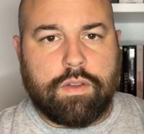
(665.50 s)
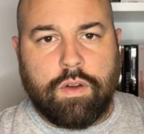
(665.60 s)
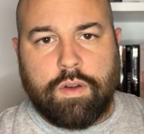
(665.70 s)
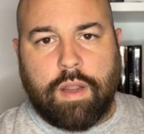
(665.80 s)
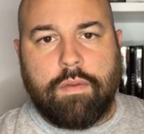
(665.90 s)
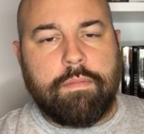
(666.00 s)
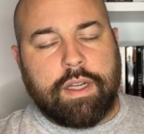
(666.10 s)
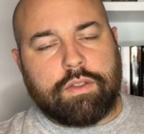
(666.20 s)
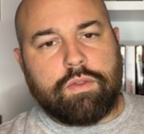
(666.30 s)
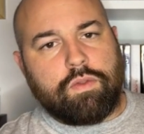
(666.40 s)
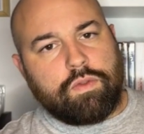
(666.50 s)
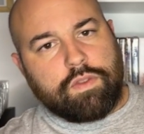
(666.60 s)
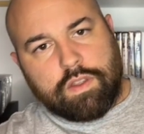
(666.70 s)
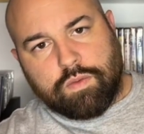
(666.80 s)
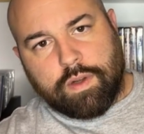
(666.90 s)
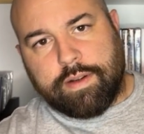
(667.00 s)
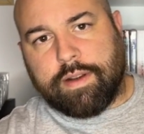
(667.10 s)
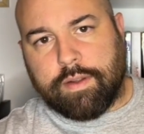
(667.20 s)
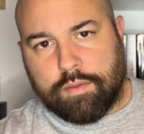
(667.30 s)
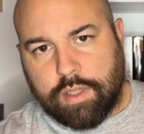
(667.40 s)
So coming back to this
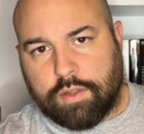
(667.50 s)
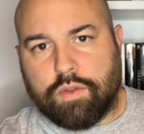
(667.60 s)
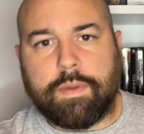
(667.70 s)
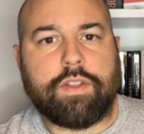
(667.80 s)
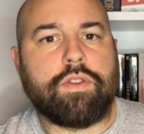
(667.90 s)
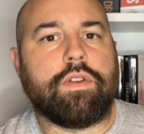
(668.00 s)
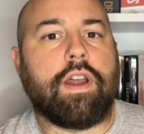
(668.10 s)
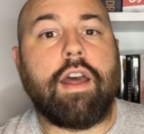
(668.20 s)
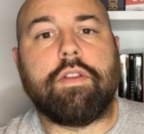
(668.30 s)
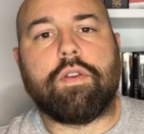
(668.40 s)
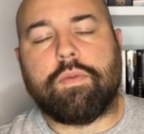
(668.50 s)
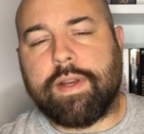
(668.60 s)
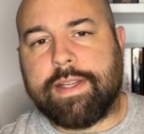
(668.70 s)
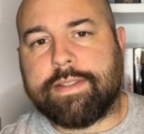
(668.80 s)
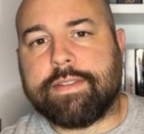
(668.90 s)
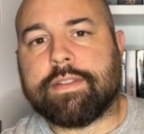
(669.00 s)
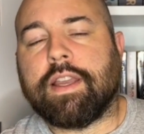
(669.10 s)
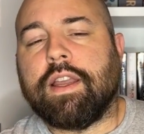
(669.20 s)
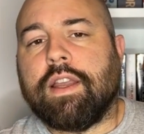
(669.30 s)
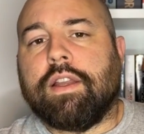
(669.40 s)
one, I would like to mention other releases.
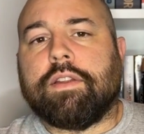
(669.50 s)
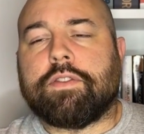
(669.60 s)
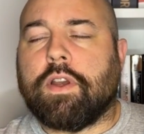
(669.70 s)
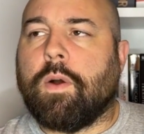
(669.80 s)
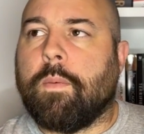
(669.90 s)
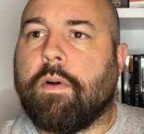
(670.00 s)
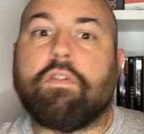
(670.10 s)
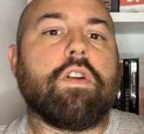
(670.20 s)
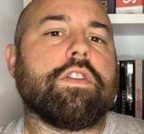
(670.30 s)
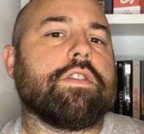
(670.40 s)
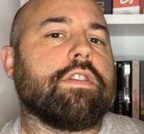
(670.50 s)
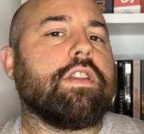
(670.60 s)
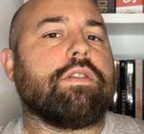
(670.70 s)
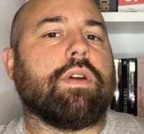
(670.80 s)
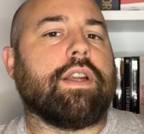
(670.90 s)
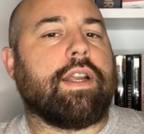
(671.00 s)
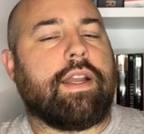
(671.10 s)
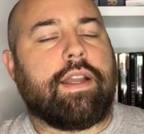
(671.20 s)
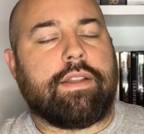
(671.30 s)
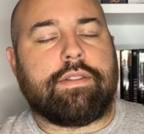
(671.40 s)
So of course this one
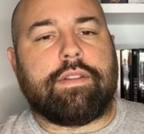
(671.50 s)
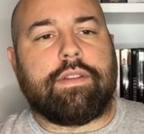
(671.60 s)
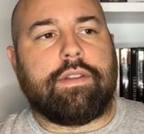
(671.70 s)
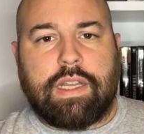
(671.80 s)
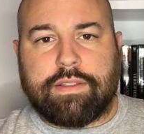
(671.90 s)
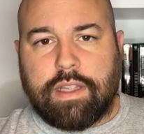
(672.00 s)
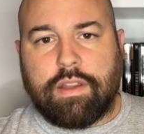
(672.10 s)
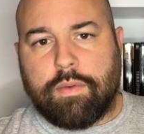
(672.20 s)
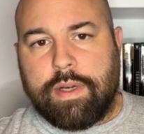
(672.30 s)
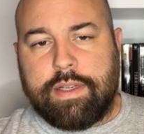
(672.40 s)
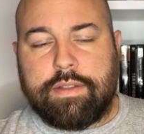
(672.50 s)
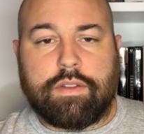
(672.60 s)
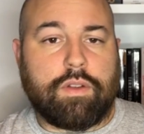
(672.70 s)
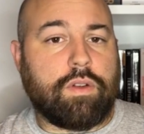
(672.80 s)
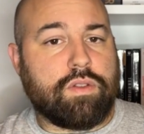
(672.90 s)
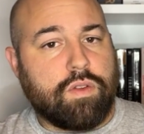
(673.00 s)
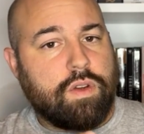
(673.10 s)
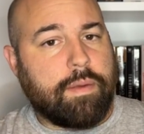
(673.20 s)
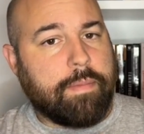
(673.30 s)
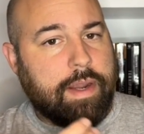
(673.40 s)
has a standard release. Also
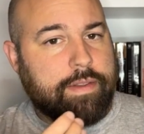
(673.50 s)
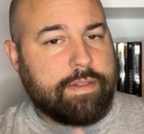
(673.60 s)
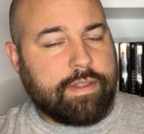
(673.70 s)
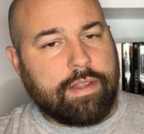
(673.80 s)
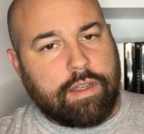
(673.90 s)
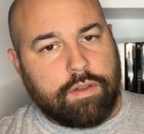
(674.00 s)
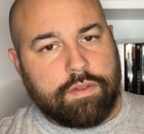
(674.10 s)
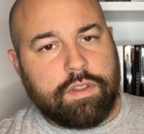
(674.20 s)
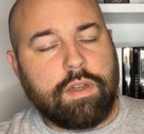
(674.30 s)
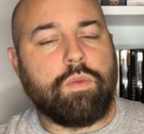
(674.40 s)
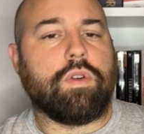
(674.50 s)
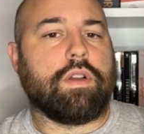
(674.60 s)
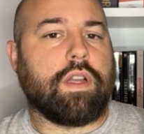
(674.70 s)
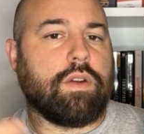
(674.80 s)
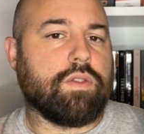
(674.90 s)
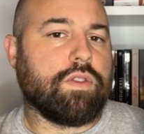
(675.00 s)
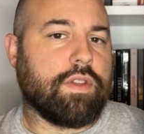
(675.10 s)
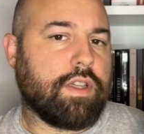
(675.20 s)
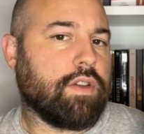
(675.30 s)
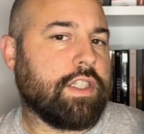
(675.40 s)
you can buy the standalone steelbook and also
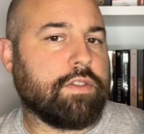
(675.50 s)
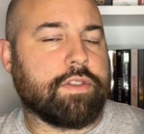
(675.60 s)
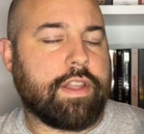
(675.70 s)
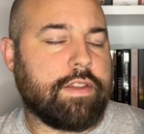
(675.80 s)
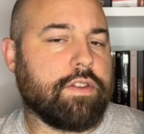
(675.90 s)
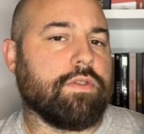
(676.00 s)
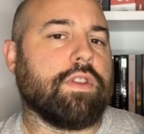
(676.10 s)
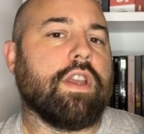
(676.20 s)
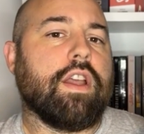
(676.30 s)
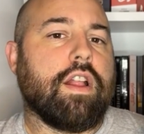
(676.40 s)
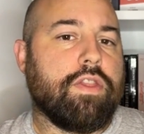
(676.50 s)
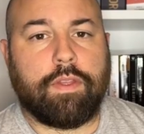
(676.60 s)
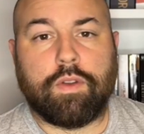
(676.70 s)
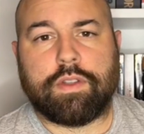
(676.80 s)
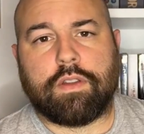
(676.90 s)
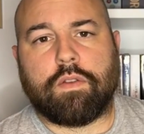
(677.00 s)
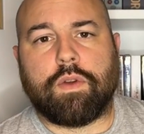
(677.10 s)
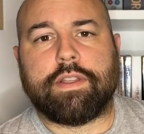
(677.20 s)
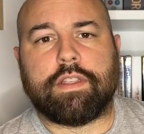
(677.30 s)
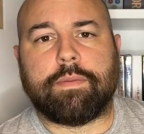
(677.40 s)
the collector's editions. Those are the
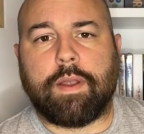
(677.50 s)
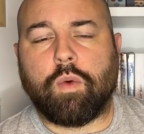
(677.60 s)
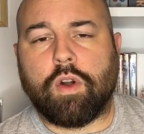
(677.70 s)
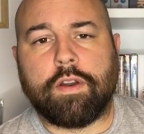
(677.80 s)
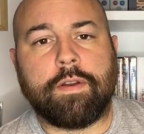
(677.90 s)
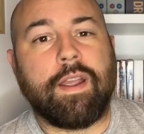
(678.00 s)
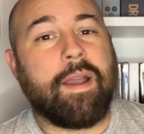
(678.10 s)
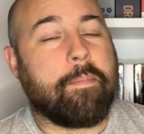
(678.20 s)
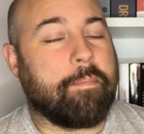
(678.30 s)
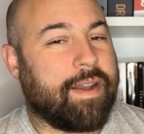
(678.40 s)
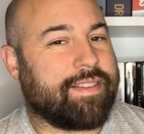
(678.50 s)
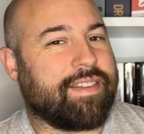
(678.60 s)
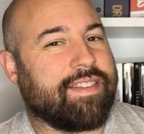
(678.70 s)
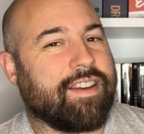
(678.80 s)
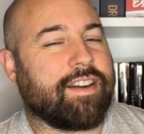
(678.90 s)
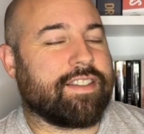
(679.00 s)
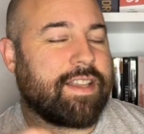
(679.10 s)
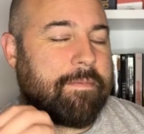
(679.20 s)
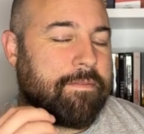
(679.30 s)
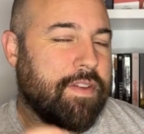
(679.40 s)
releases by Warner, but there are
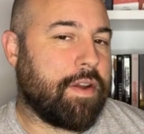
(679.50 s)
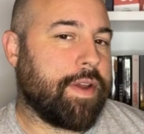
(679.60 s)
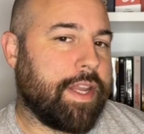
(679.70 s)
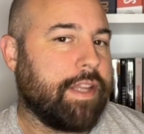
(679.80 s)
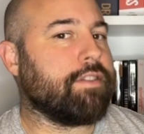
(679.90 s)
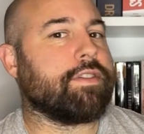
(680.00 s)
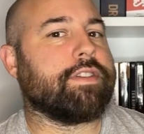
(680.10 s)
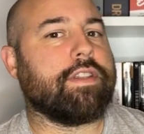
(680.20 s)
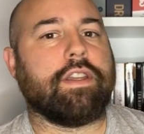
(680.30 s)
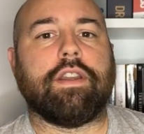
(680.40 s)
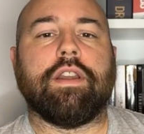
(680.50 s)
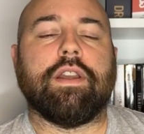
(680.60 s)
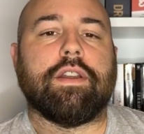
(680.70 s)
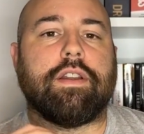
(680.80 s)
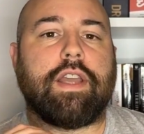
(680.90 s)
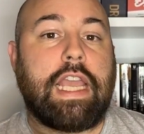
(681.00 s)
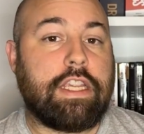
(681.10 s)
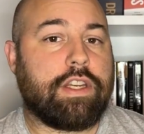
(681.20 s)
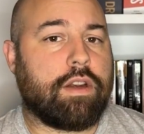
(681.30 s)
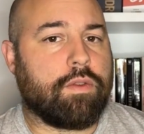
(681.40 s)
some very interesting
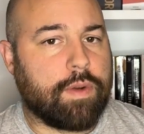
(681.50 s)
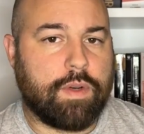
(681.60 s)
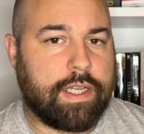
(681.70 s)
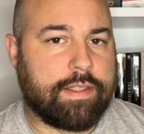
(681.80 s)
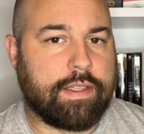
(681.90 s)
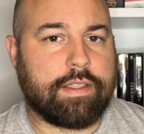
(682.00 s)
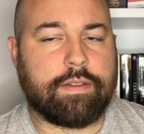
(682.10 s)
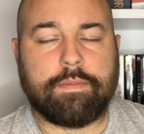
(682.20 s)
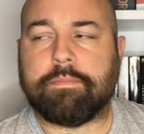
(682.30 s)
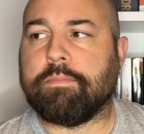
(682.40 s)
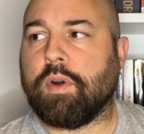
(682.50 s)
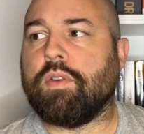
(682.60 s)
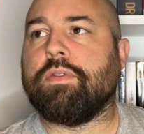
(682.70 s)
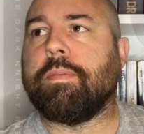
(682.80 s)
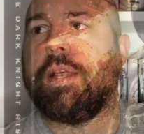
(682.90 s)
Asian releases, both